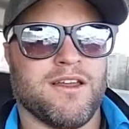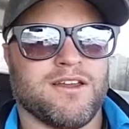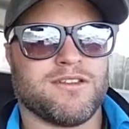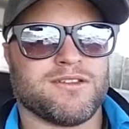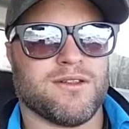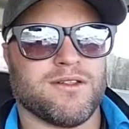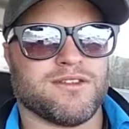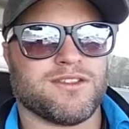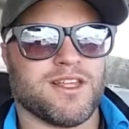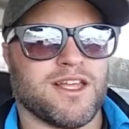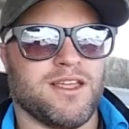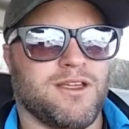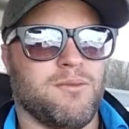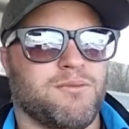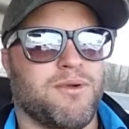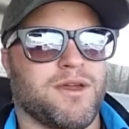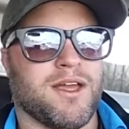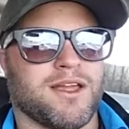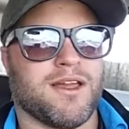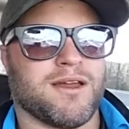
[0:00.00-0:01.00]
So let's say you
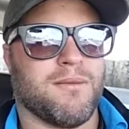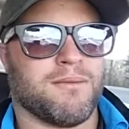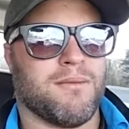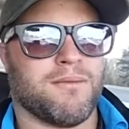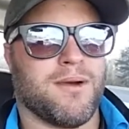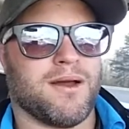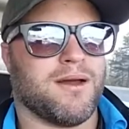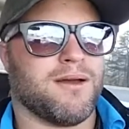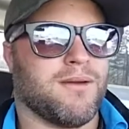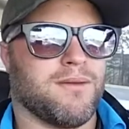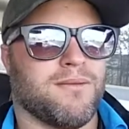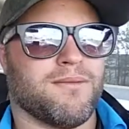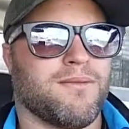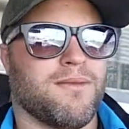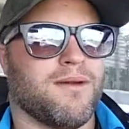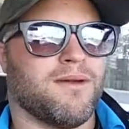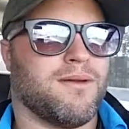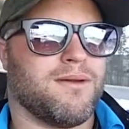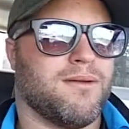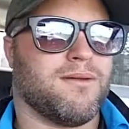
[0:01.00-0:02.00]
pick a
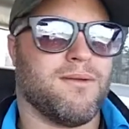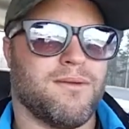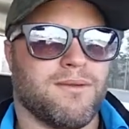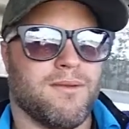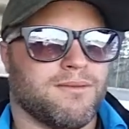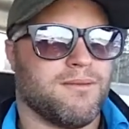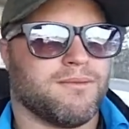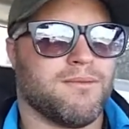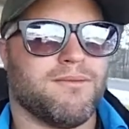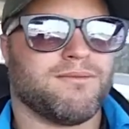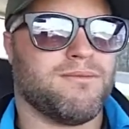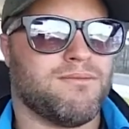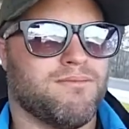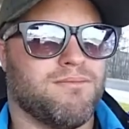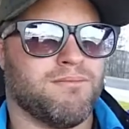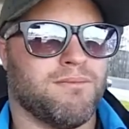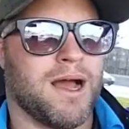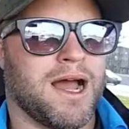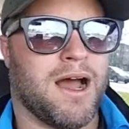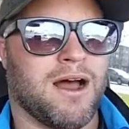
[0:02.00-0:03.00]

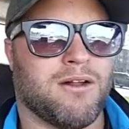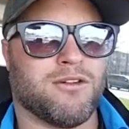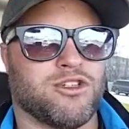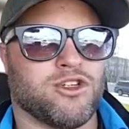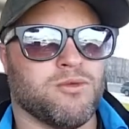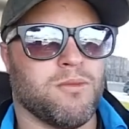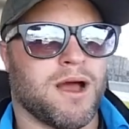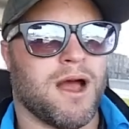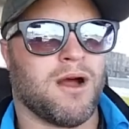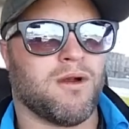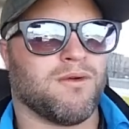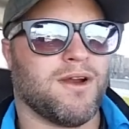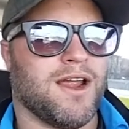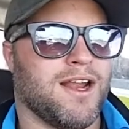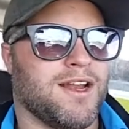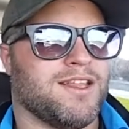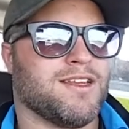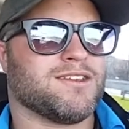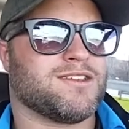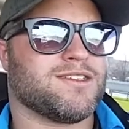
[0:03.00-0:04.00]
mile, 2 mile
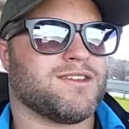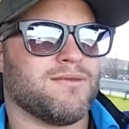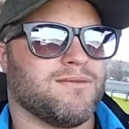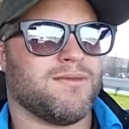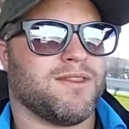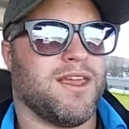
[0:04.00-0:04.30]
radius,